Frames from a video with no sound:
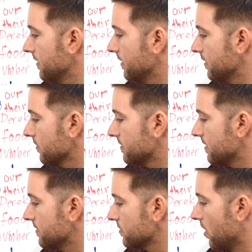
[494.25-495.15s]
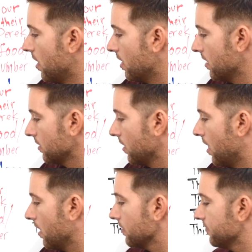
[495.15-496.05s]
Here it says, are
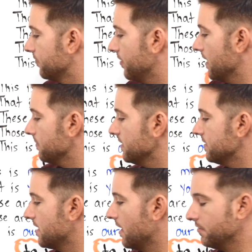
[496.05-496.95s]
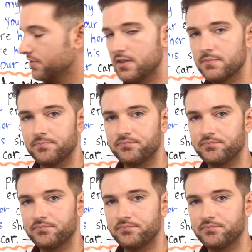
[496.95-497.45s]
our families healthy?